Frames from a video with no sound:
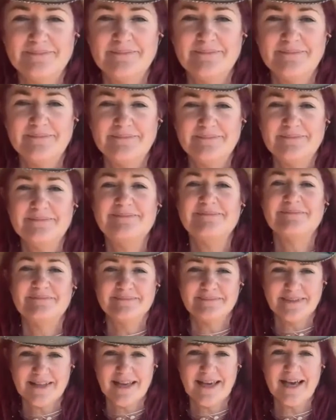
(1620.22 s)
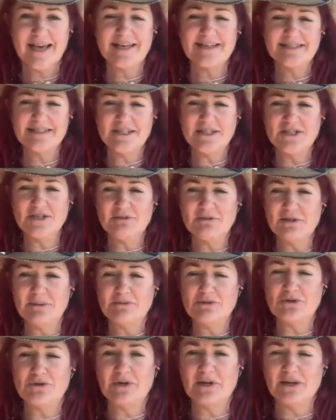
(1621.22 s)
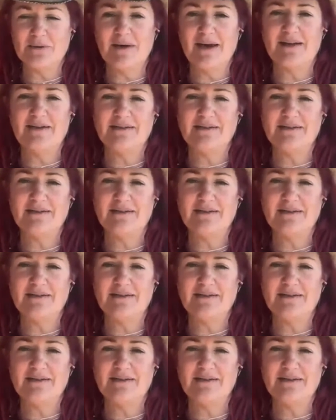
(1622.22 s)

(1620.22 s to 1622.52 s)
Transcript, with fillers: Thank you. I needed okay, so you know what I'm talking about.